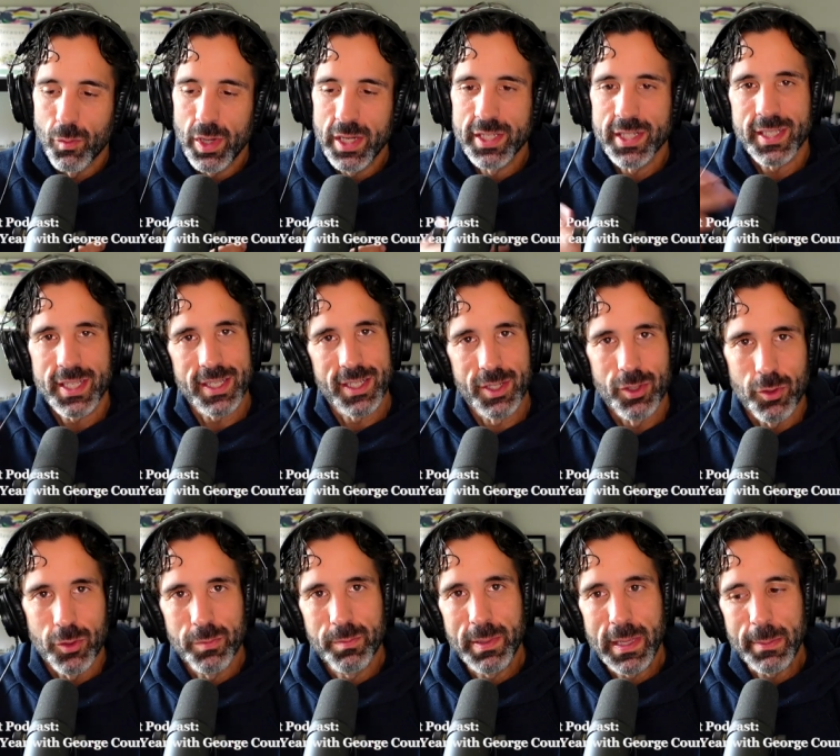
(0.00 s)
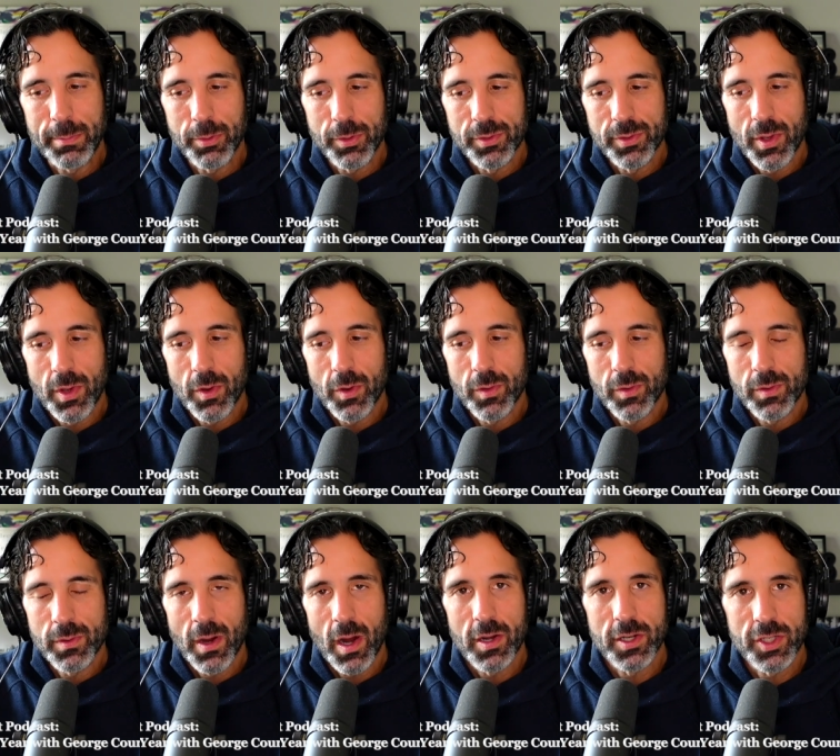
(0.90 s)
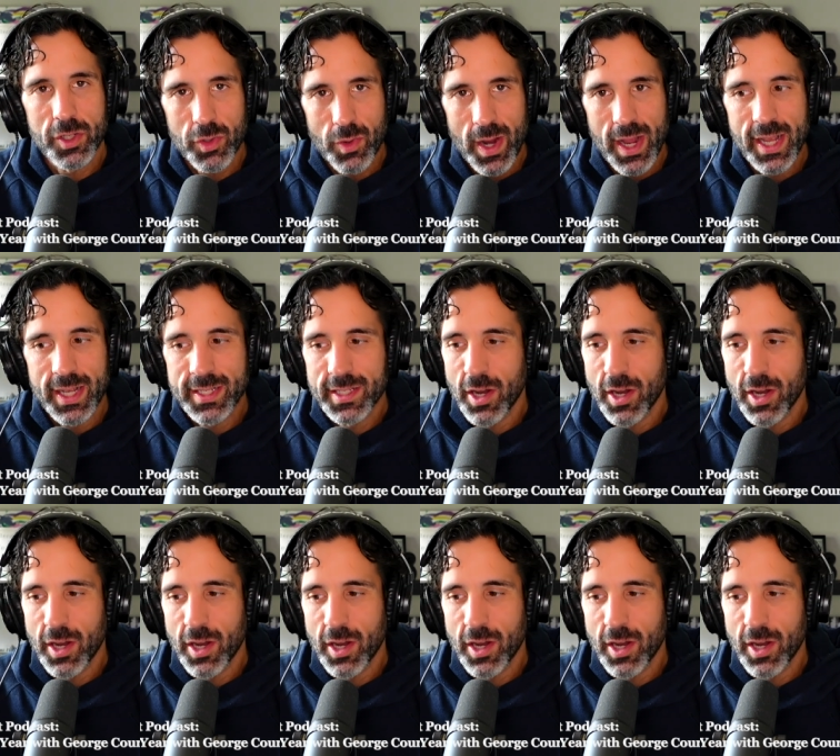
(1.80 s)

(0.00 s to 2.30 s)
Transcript: just assume people know our strengths,